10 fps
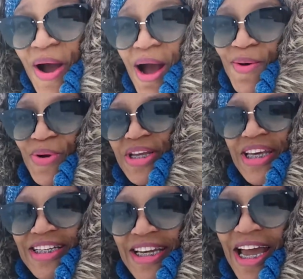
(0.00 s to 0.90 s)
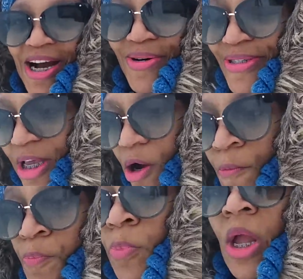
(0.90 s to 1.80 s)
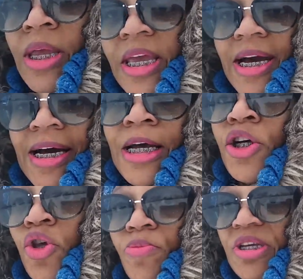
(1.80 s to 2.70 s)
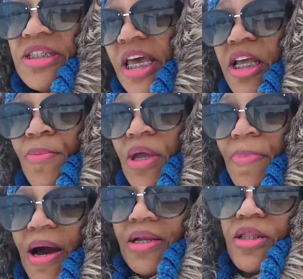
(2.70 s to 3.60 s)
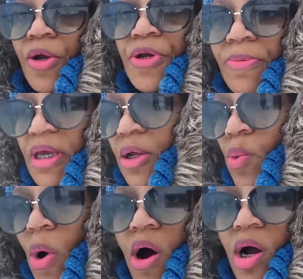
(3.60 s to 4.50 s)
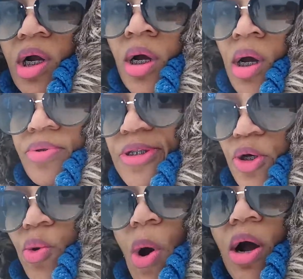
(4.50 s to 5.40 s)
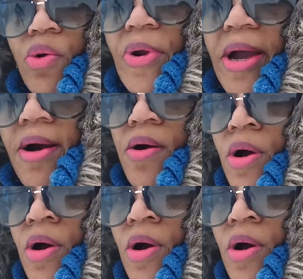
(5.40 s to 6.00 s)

how we get down. So yeah, so I'm just taking me about a 30-minute walk. I'm just gonna walk around